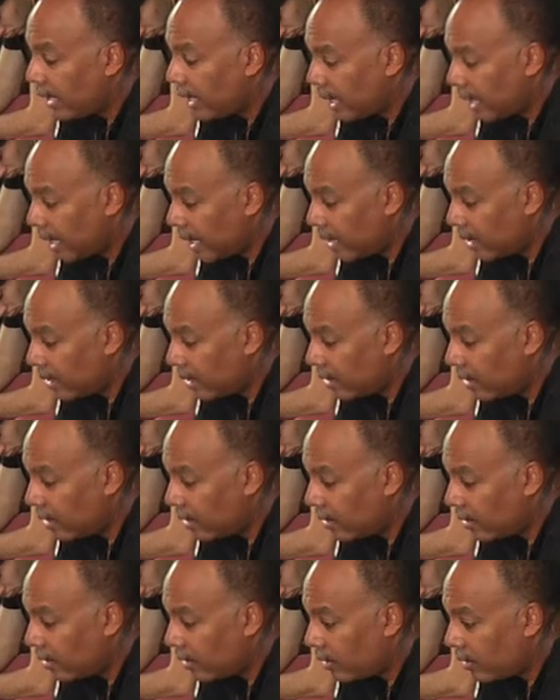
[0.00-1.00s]

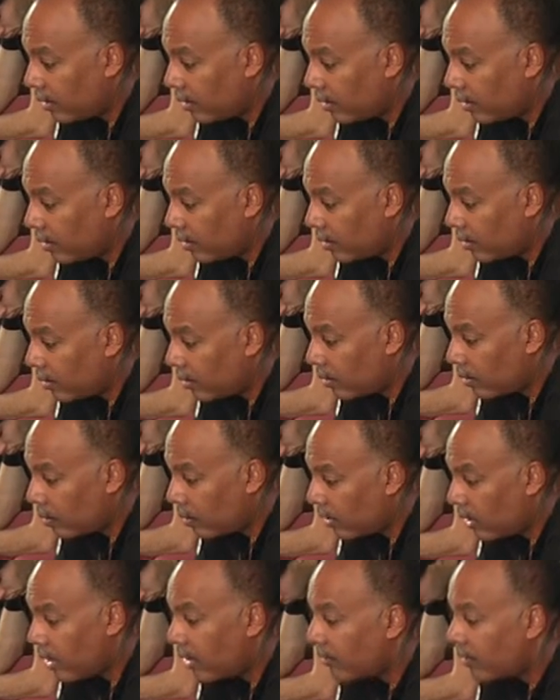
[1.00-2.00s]
and
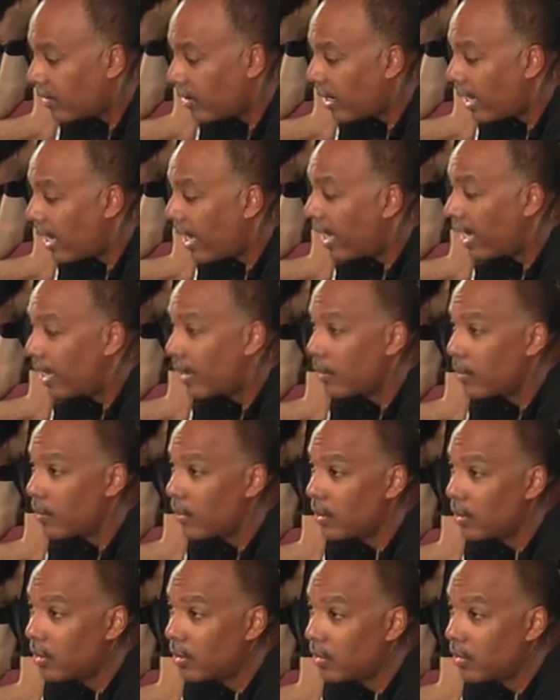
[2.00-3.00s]
whatever I
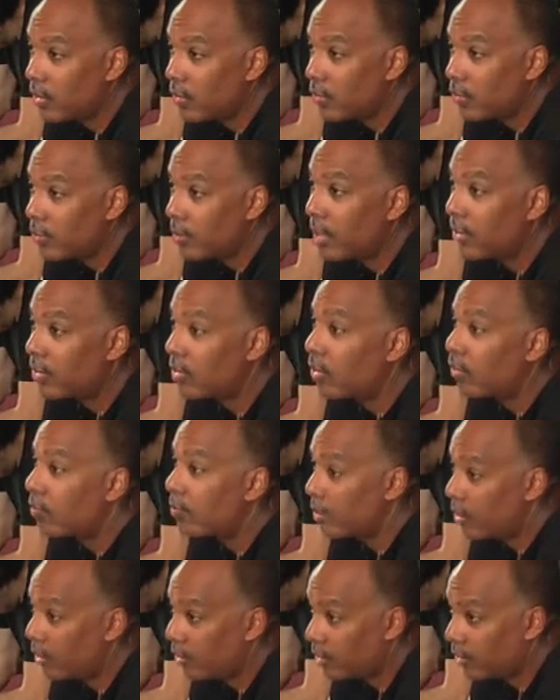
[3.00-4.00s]
want to do for
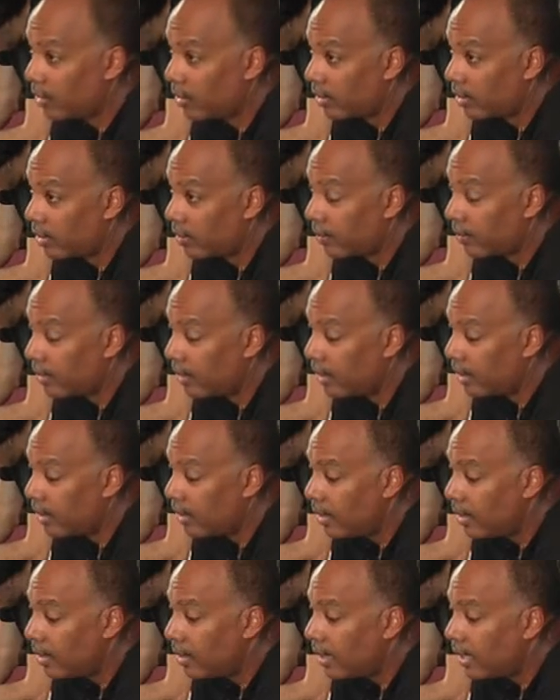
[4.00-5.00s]
myself personally.
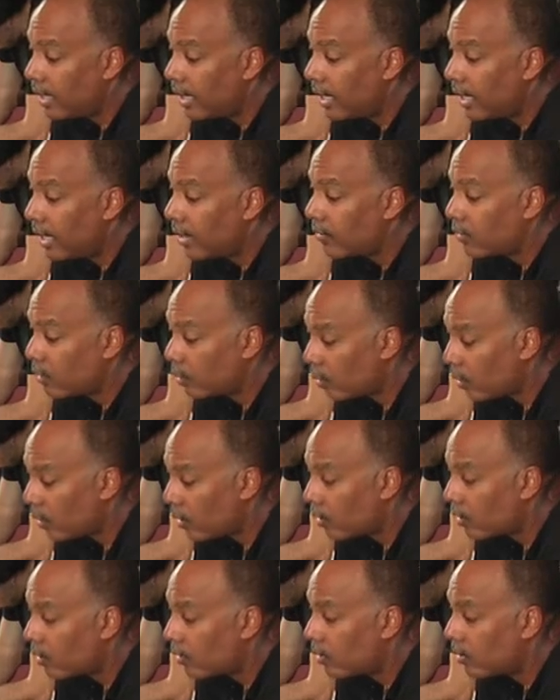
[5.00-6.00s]
And of
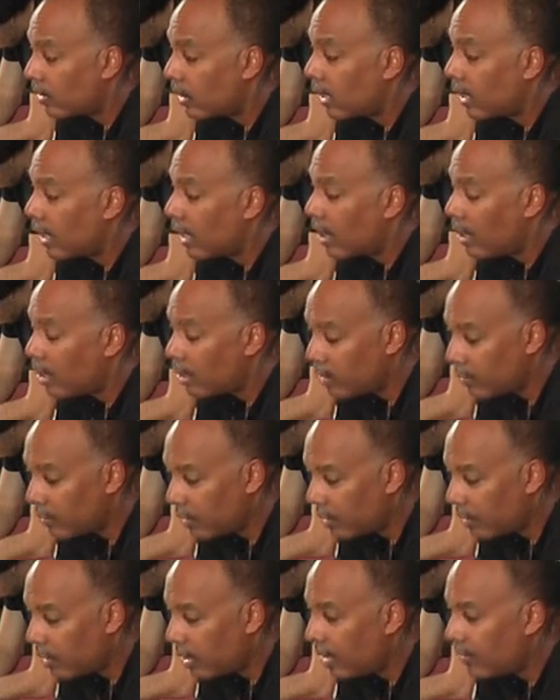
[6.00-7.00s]
course, all of
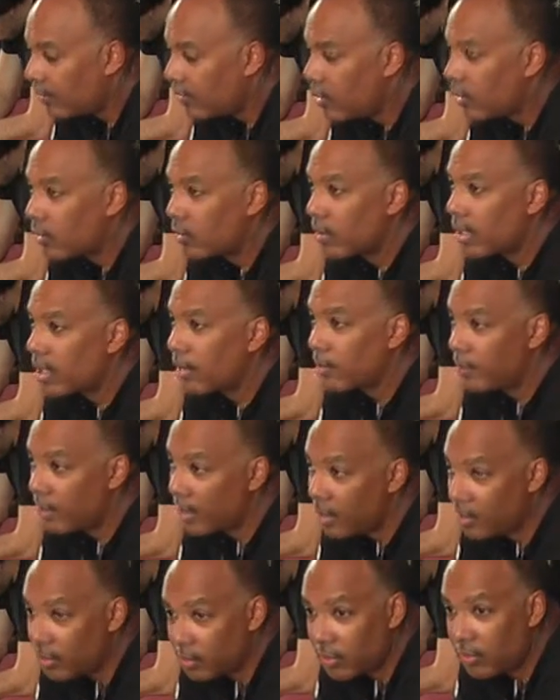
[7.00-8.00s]
us have those kind of
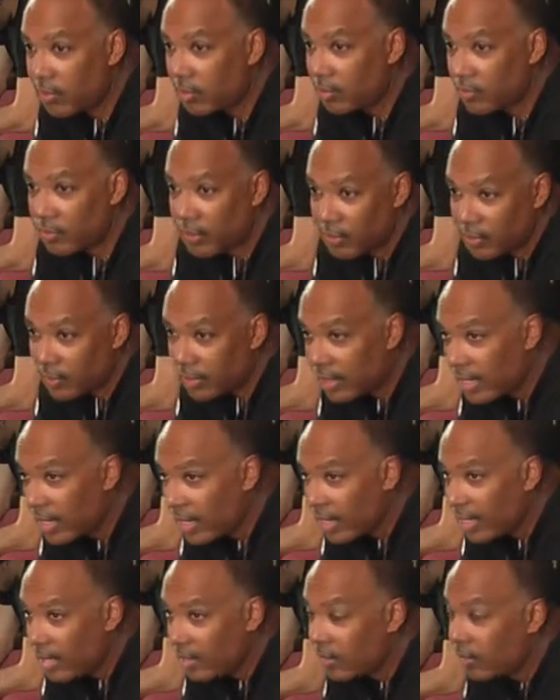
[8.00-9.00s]
balances of different
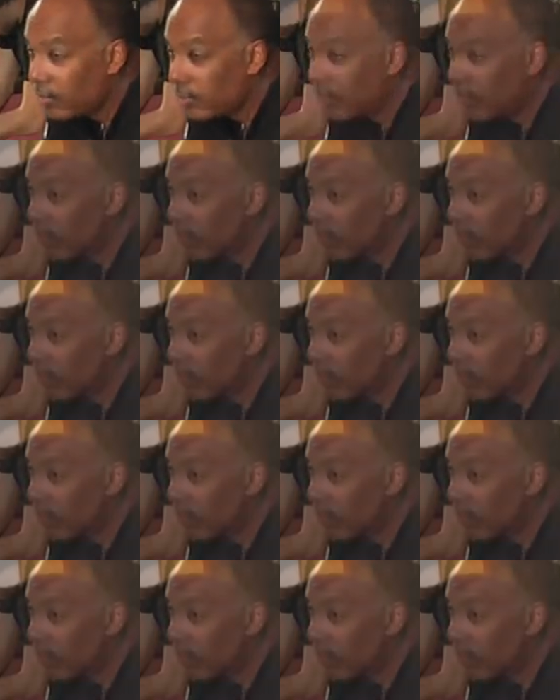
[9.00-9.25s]
kinds. The